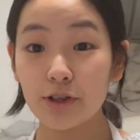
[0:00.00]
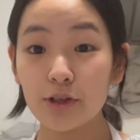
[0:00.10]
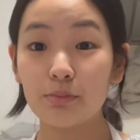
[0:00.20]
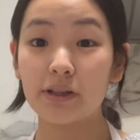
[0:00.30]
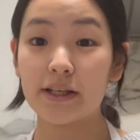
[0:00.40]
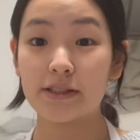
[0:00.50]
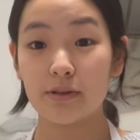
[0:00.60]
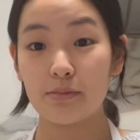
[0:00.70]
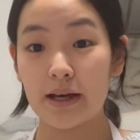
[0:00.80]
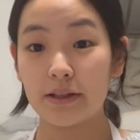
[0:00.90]
you place the
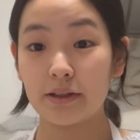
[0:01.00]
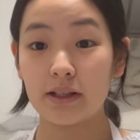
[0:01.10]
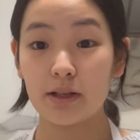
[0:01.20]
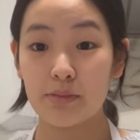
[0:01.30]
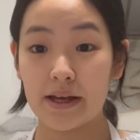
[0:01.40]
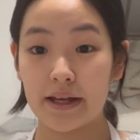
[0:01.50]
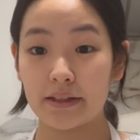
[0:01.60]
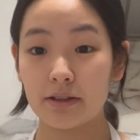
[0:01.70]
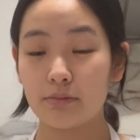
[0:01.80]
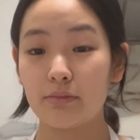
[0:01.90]
batter in the
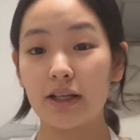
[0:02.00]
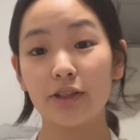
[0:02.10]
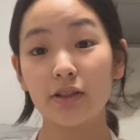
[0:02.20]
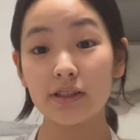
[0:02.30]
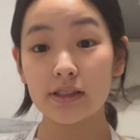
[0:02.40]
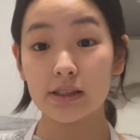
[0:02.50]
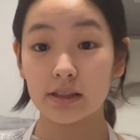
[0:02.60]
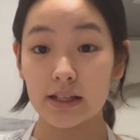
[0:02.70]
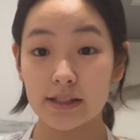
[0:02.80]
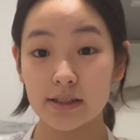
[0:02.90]
pan, make sure to
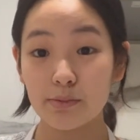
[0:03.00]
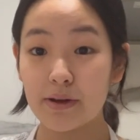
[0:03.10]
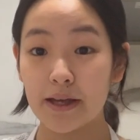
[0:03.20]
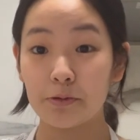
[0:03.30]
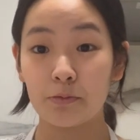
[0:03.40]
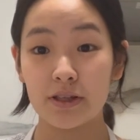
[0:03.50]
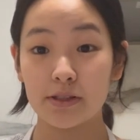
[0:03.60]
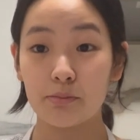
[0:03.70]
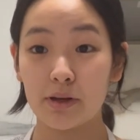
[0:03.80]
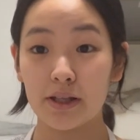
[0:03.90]
glaze the pan with
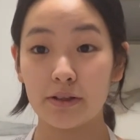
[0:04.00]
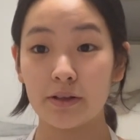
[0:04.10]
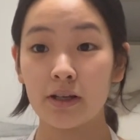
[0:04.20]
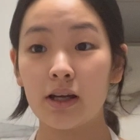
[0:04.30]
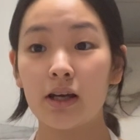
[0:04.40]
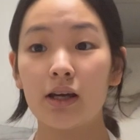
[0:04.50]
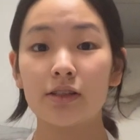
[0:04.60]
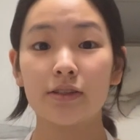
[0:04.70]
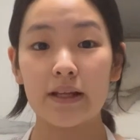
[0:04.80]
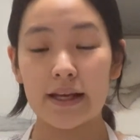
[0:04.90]
some butter
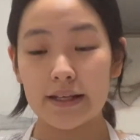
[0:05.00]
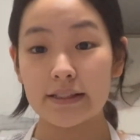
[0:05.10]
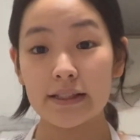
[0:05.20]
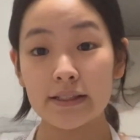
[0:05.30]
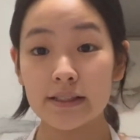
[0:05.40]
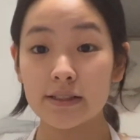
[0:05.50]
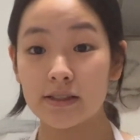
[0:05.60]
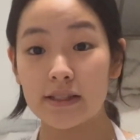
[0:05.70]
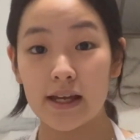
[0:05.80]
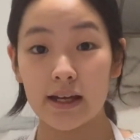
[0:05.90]
so that it's easy to
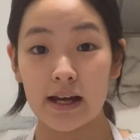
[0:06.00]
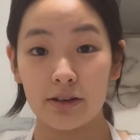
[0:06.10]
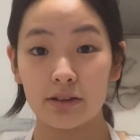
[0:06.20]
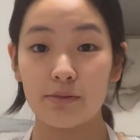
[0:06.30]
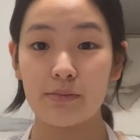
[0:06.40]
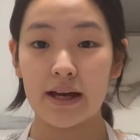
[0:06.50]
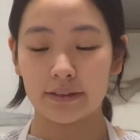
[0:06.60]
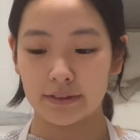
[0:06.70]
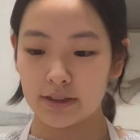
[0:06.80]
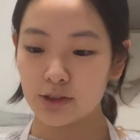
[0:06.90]
take out the
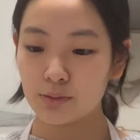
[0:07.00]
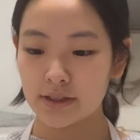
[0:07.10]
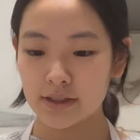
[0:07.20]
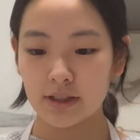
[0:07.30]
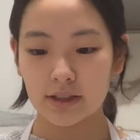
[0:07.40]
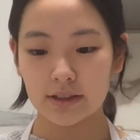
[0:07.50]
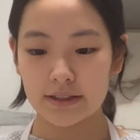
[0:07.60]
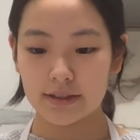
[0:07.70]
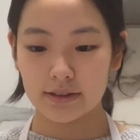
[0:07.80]
madeleines once cooked.